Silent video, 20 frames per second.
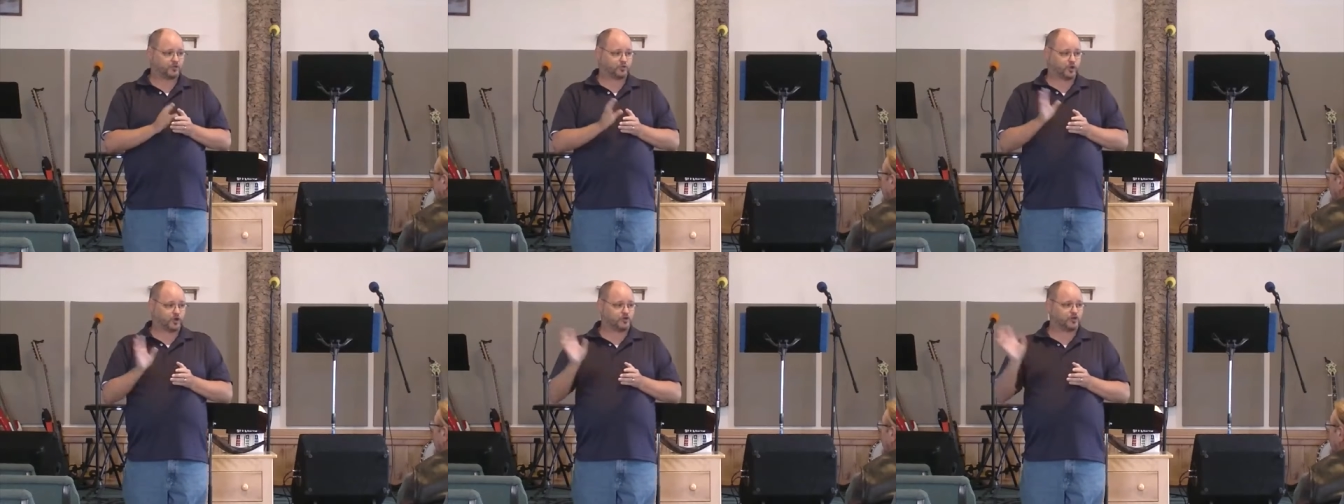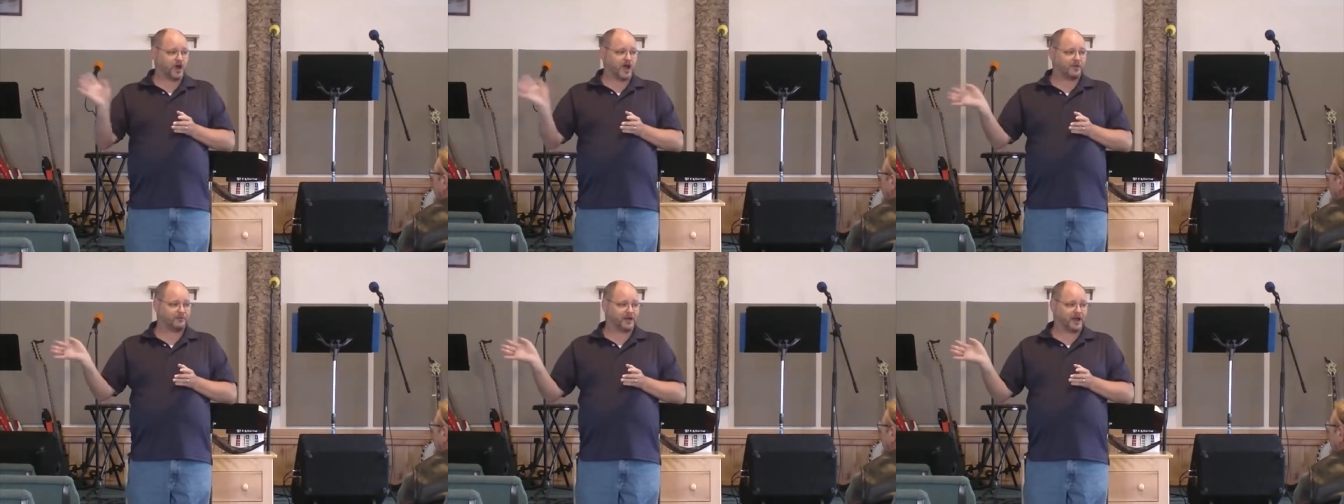as we're
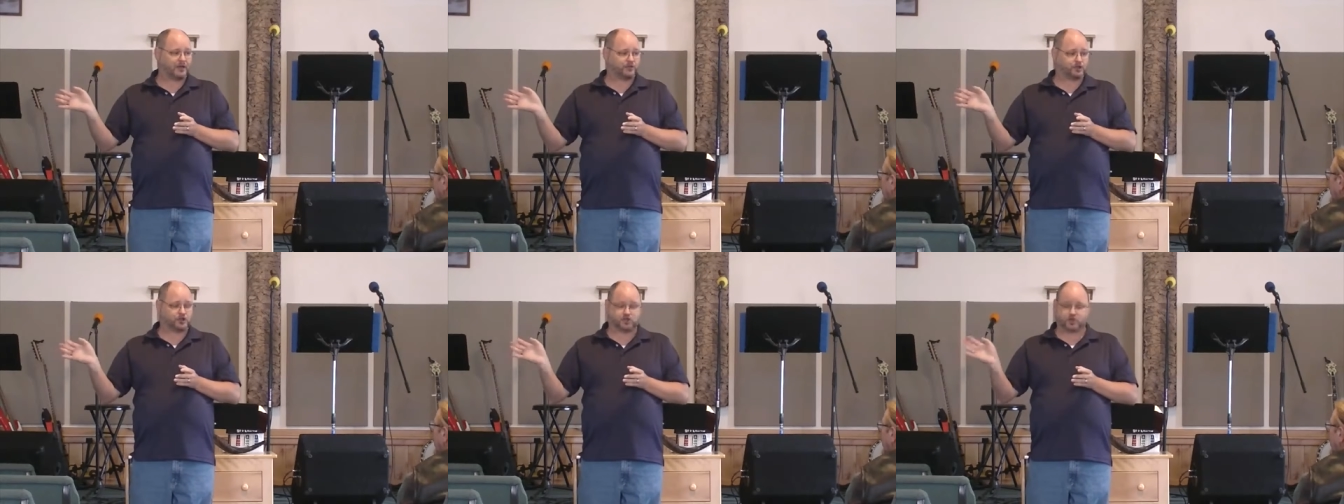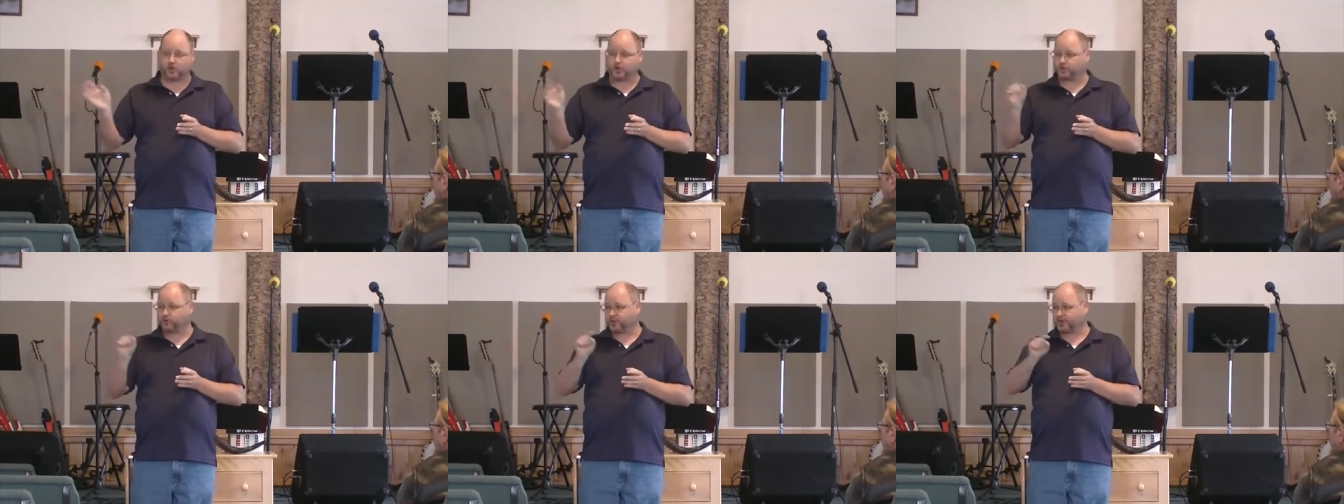driving out to
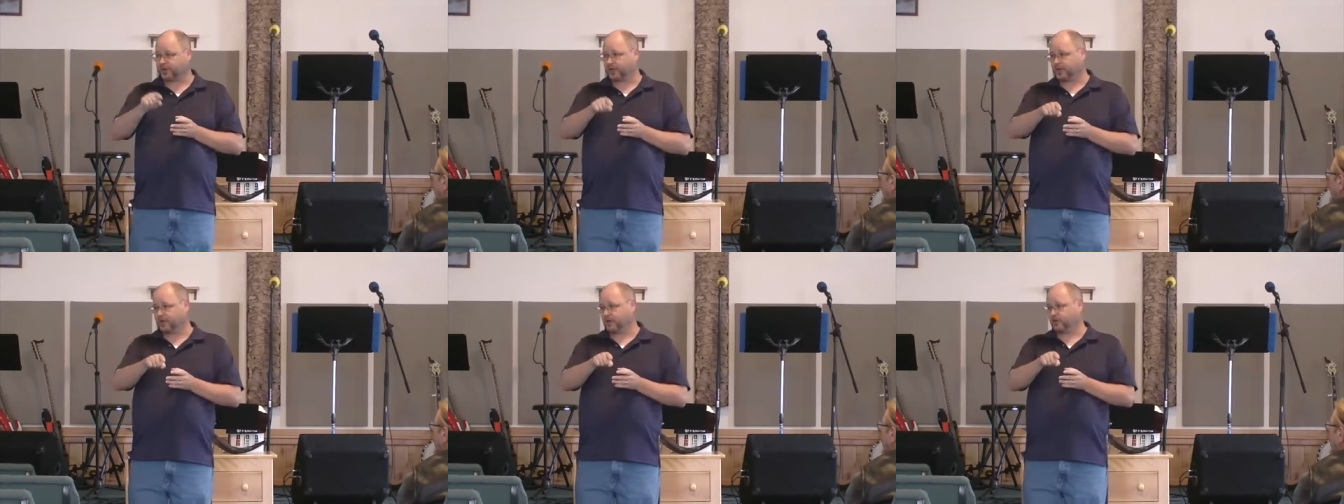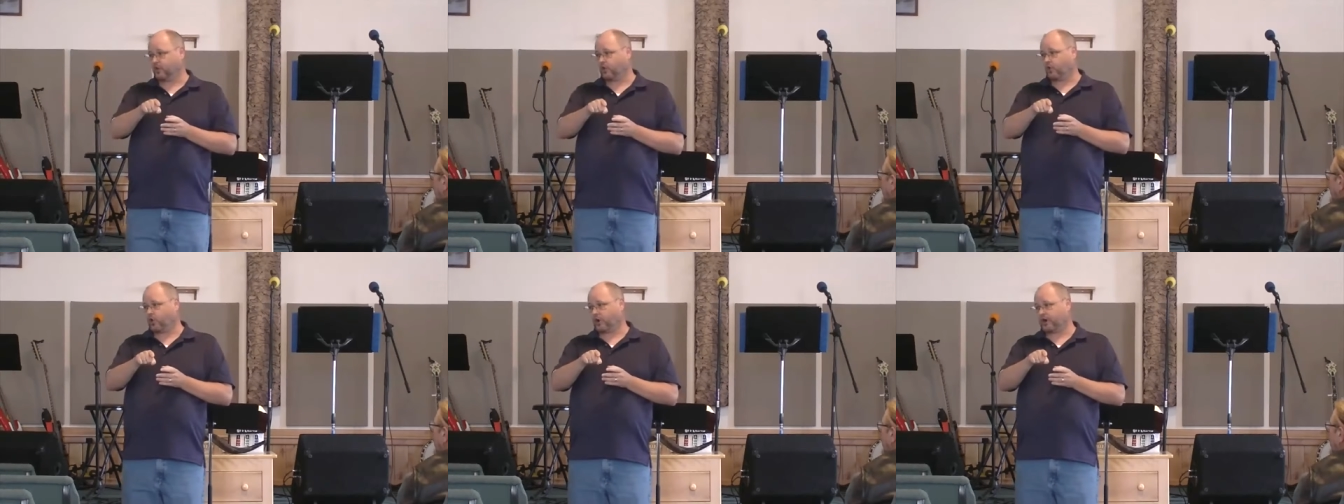church, we can
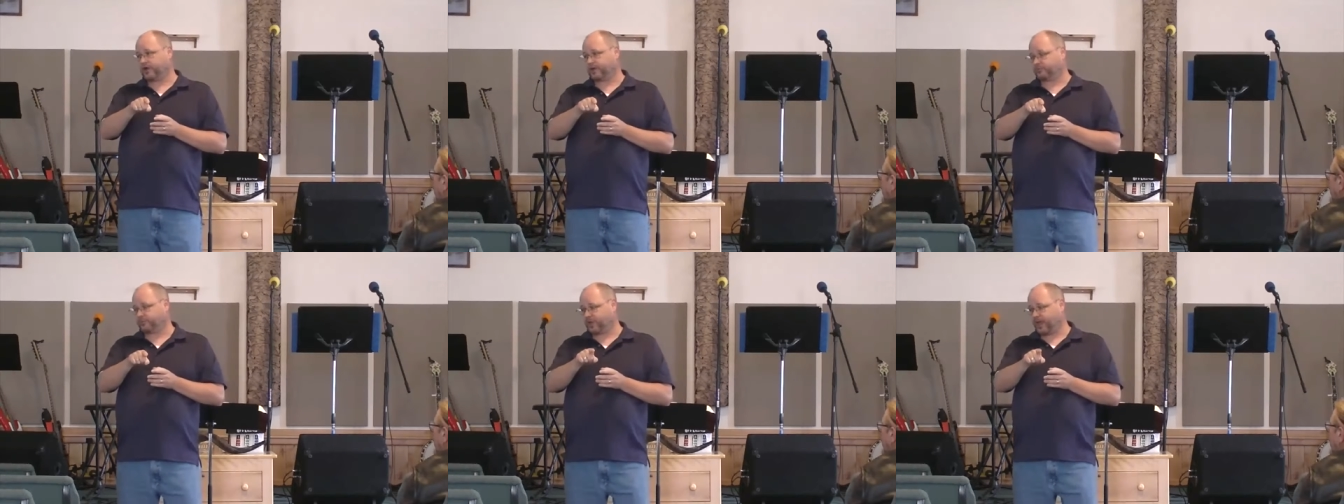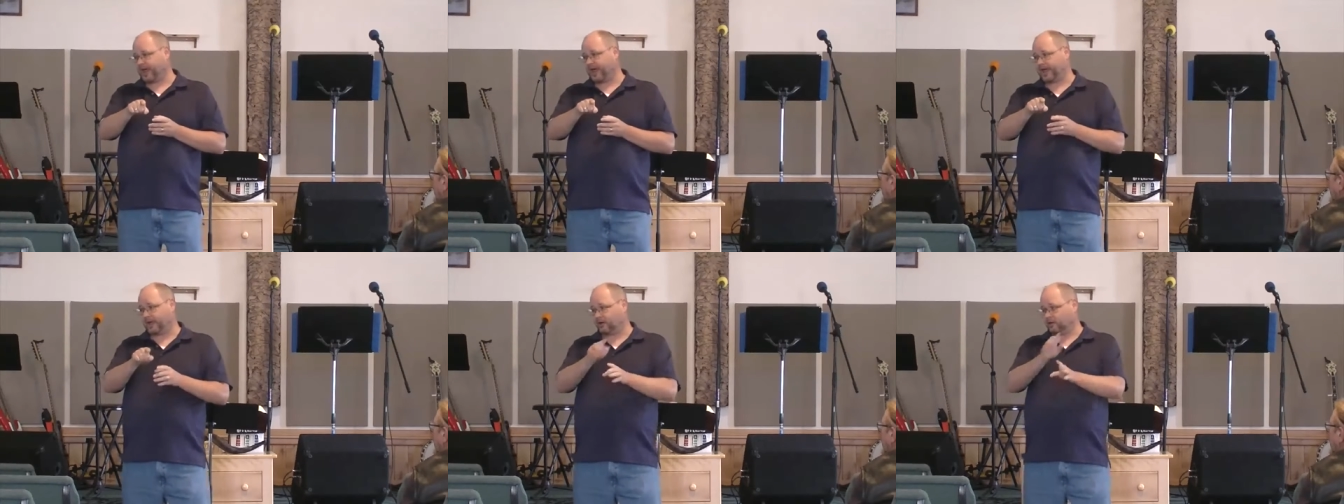hear the organ
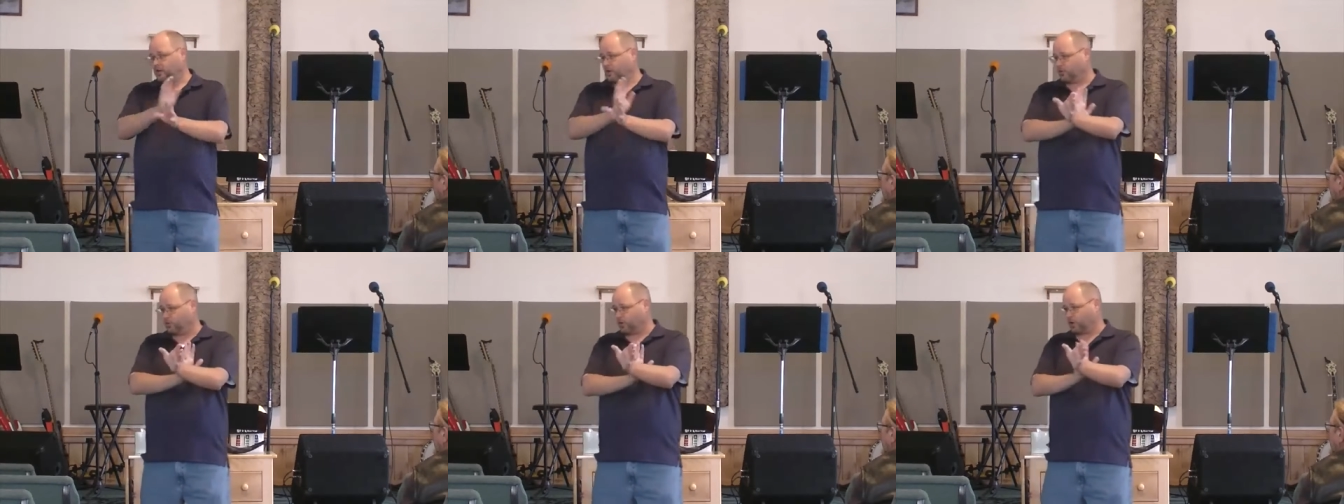playing.